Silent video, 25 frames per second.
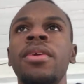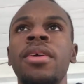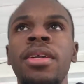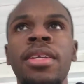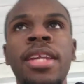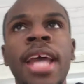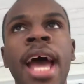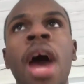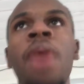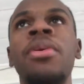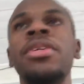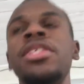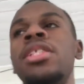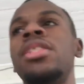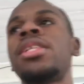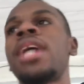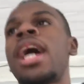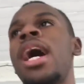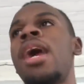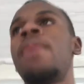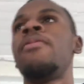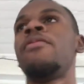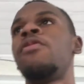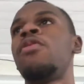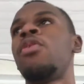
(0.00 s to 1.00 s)
Now it's
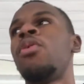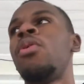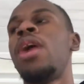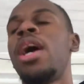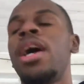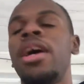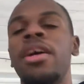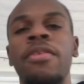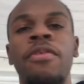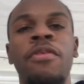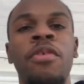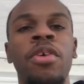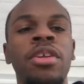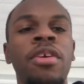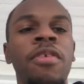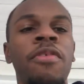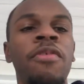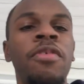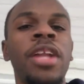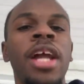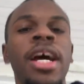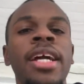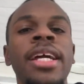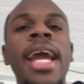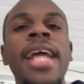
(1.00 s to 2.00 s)
time for the
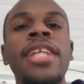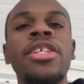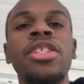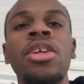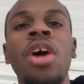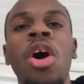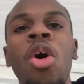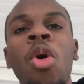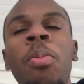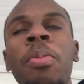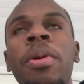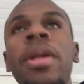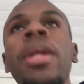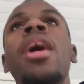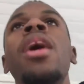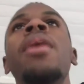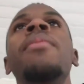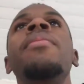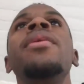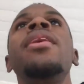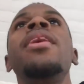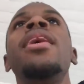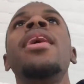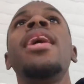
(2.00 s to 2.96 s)
floodgates to open up.